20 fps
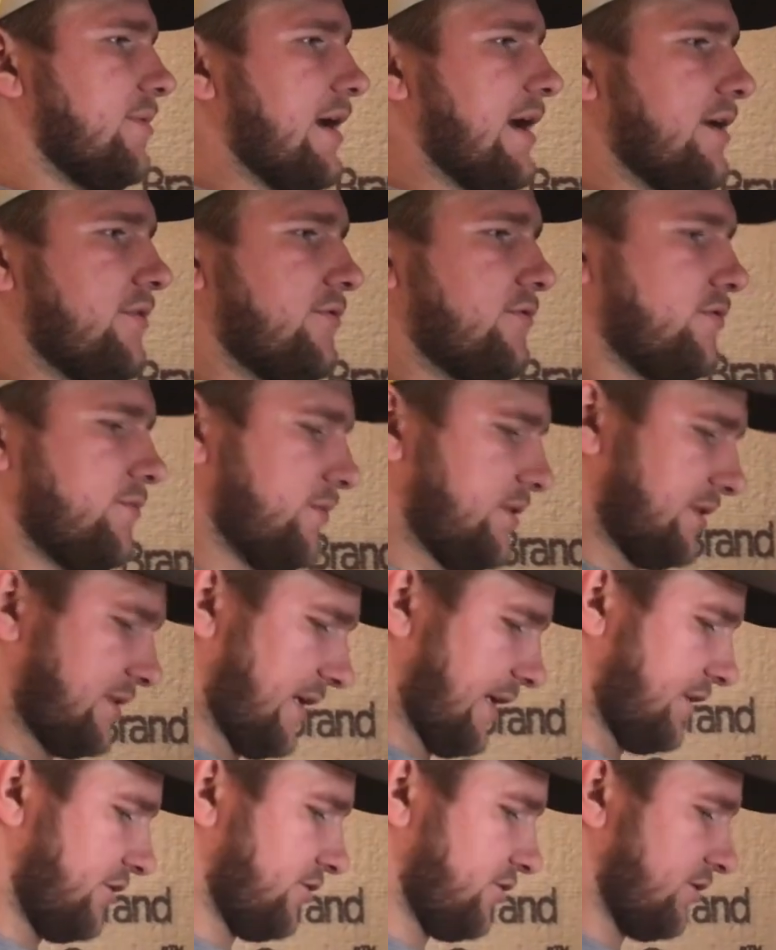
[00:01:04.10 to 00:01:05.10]
bathroom,
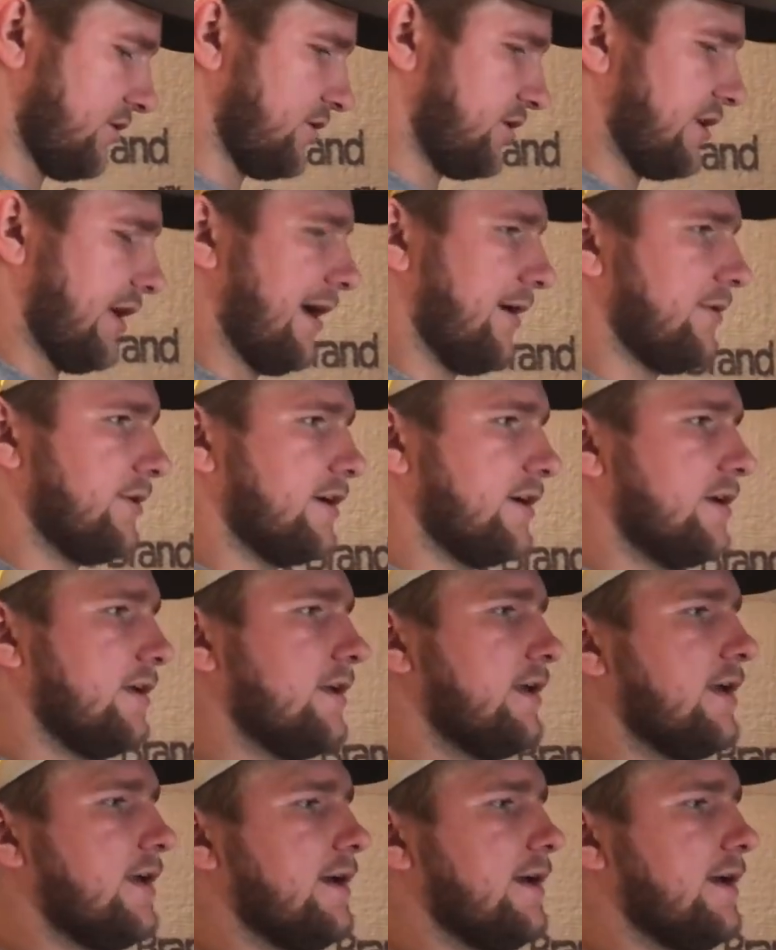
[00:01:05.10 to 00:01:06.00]
inside your shower.